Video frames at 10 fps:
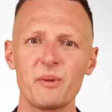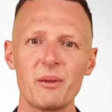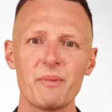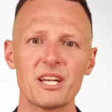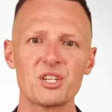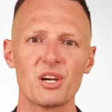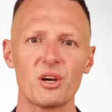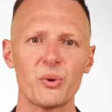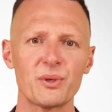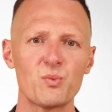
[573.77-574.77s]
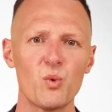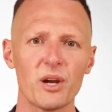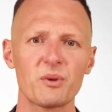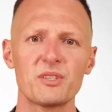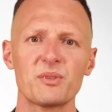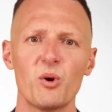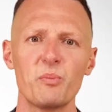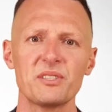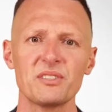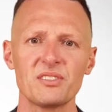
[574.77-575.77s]
media manager who has worked with small
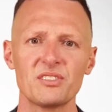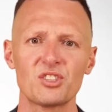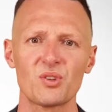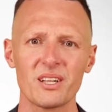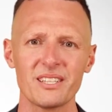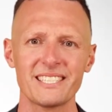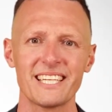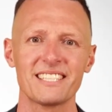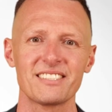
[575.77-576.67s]
businesses struggling to get